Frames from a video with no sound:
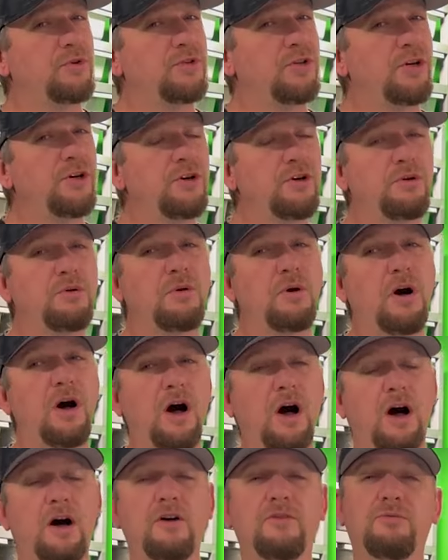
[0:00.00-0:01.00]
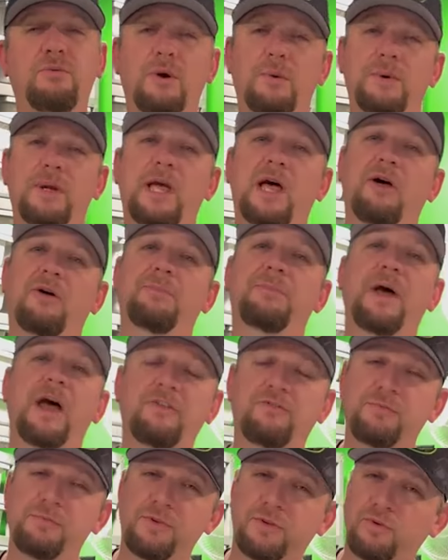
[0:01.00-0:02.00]
two of what we held
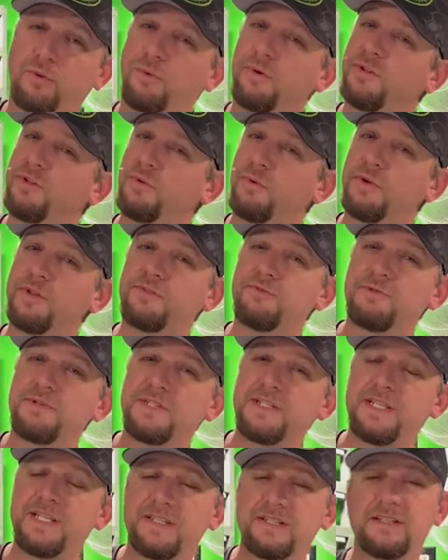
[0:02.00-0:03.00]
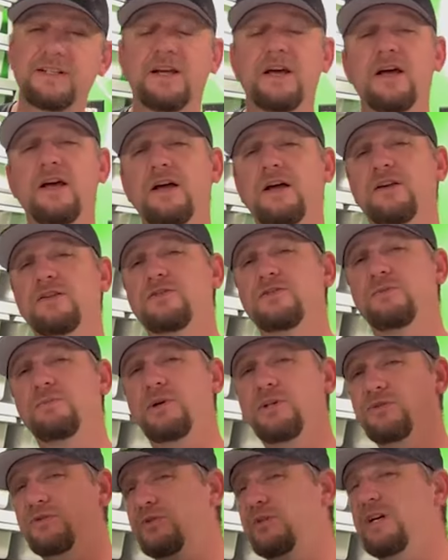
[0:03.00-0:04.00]
back from the 2023 season. So
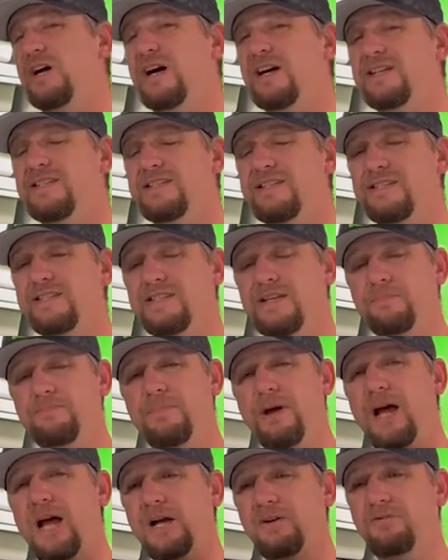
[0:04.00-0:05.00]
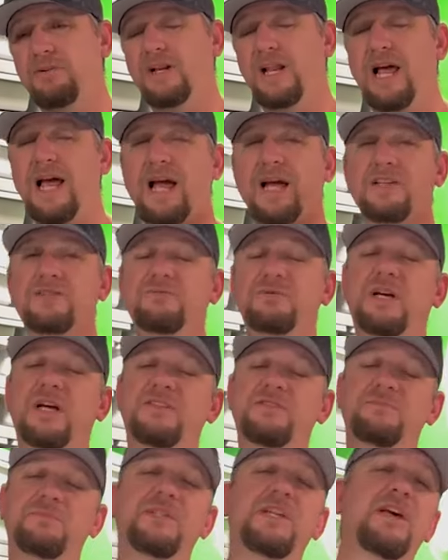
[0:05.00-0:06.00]
make sure you guys sit back, relax. We
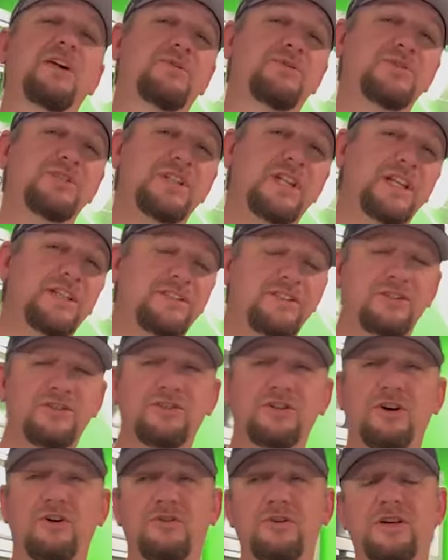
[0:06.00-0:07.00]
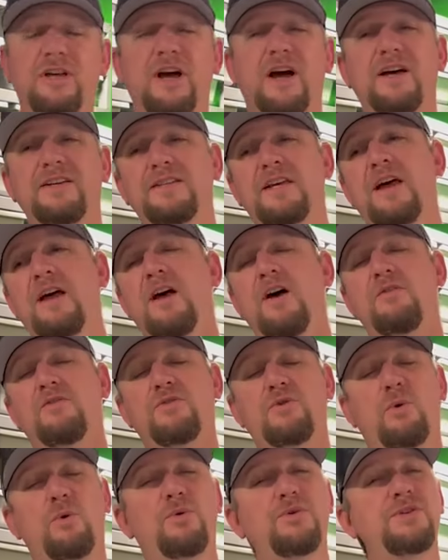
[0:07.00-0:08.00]
got some killer snakes to show you guys.
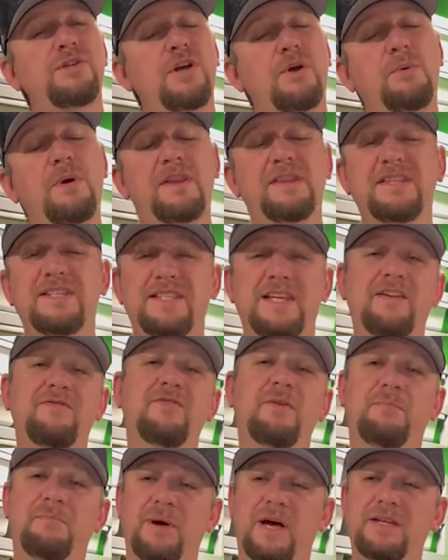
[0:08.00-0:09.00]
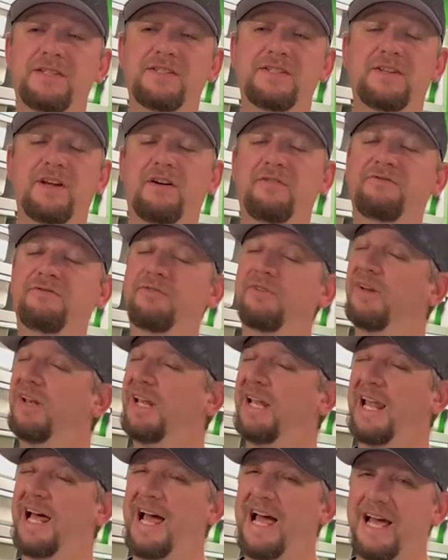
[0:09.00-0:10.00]
Of course, you know, we had to save the best stuff for
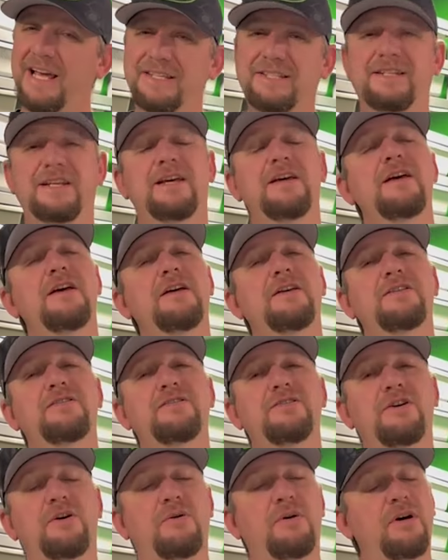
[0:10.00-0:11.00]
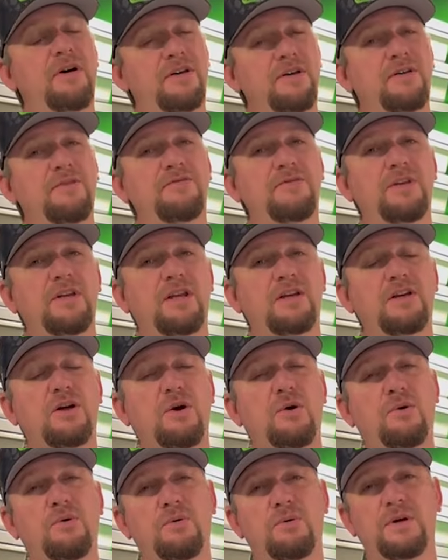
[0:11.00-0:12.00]
last. So if you didn't
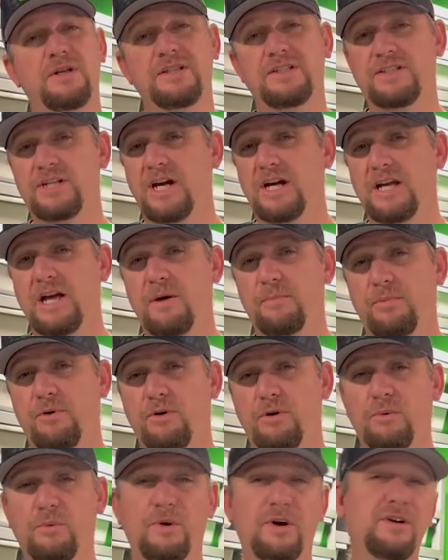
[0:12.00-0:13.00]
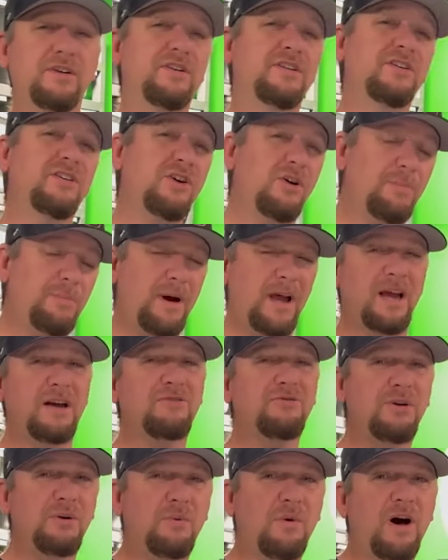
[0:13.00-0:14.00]
go and check out part one, go
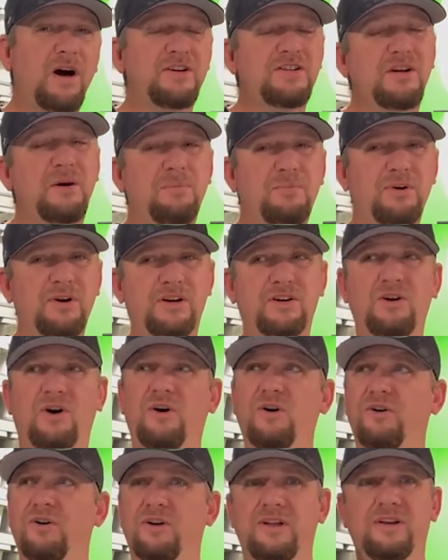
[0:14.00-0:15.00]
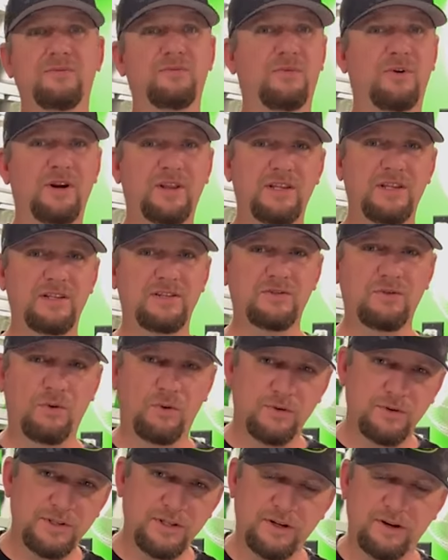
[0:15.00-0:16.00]
back, rewatch. I'll put a card in one of these
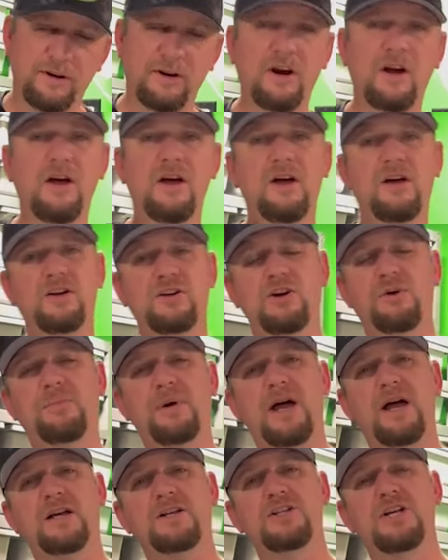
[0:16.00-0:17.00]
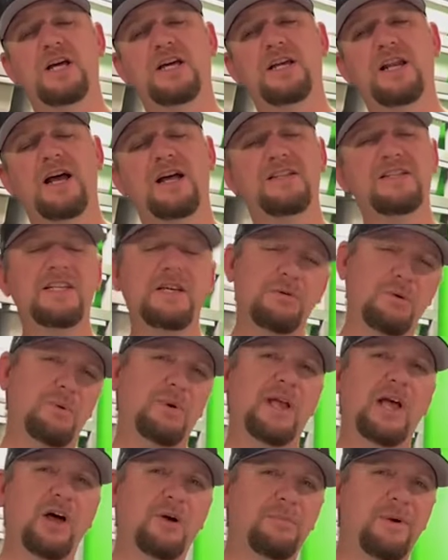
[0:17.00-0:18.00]
corners here. Go back, check it out. See what
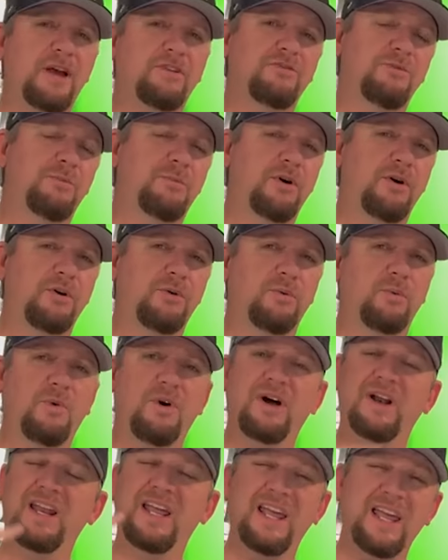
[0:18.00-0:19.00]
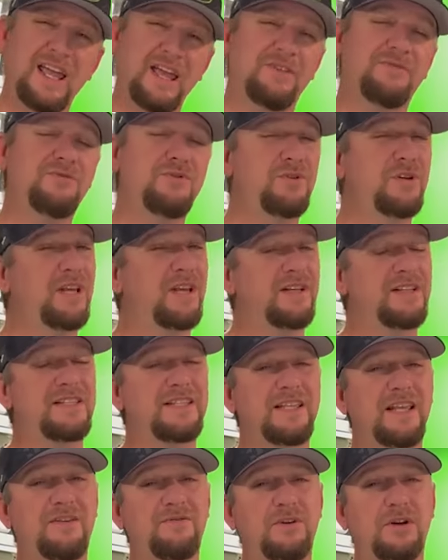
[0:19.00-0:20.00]
we held back from part one if you didn't
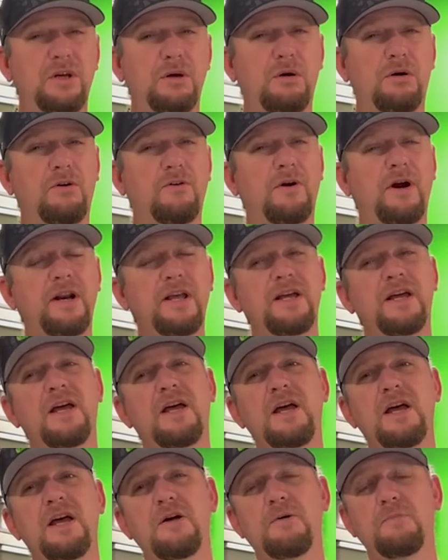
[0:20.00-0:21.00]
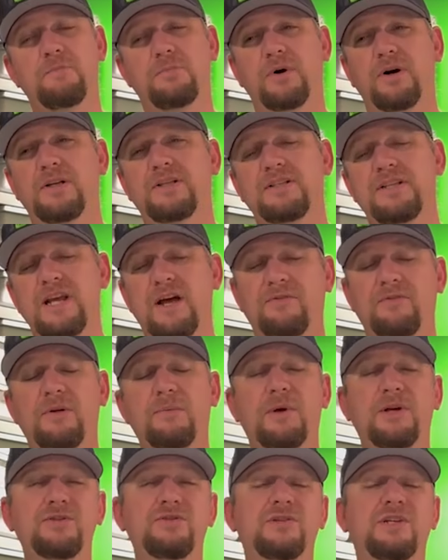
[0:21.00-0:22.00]
see that video already. But
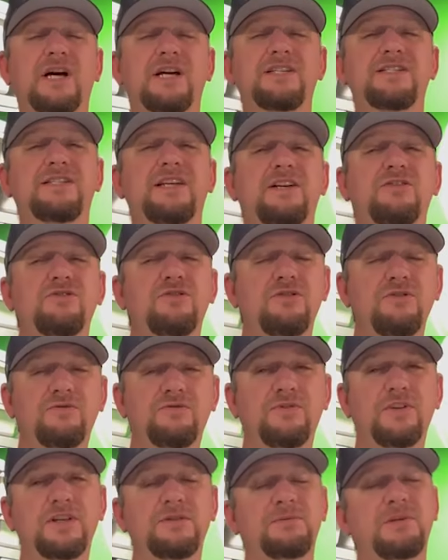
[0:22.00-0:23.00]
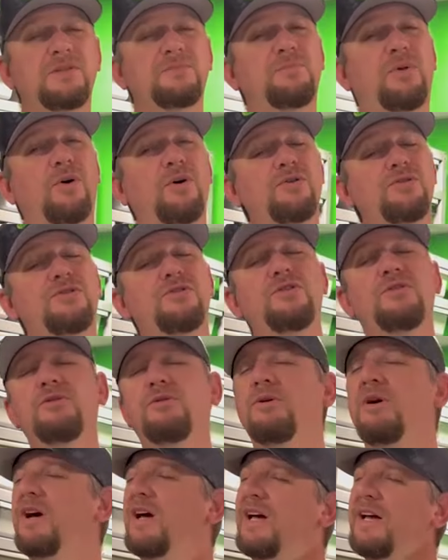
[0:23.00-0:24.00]
definitely make sure you guys stay tuned for this because part
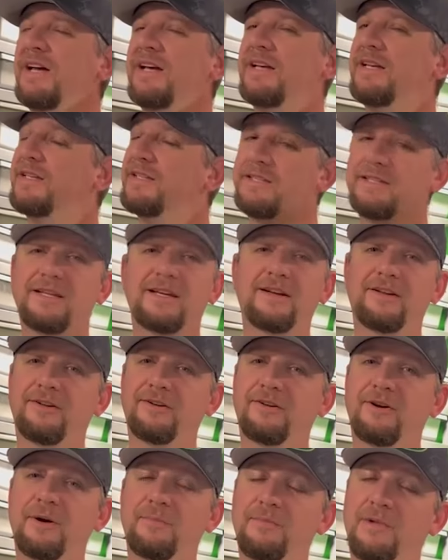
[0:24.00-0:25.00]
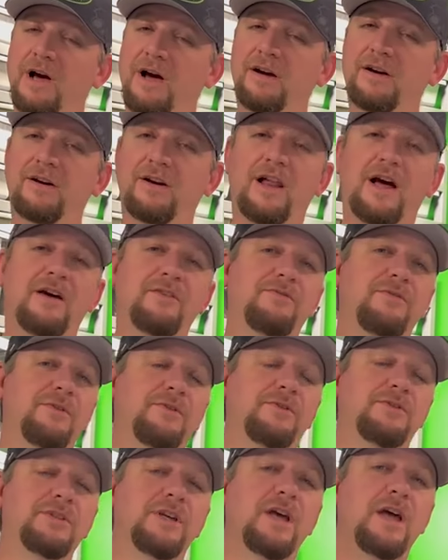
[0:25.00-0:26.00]
two is killer. I'm not gonna lie,
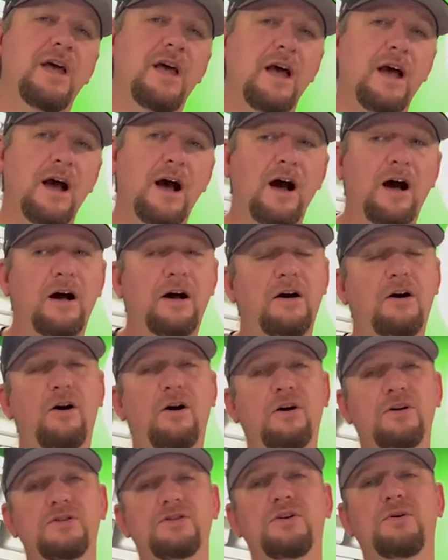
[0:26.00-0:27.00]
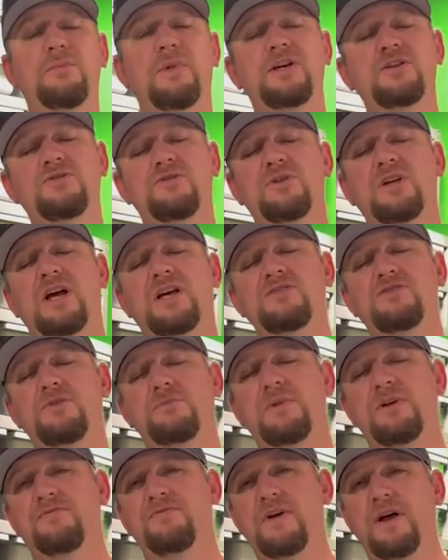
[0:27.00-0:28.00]
folks. Also, make sure you guys do
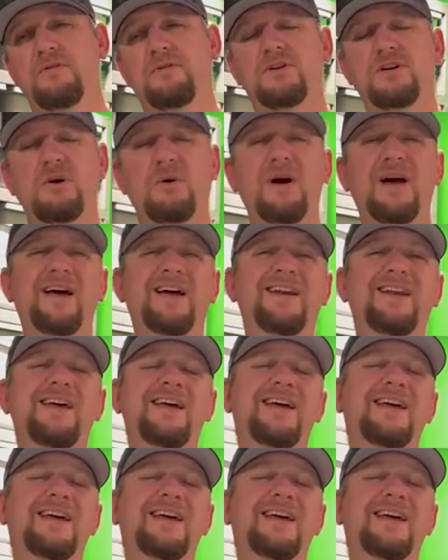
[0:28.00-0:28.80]
me a favor. Go ahead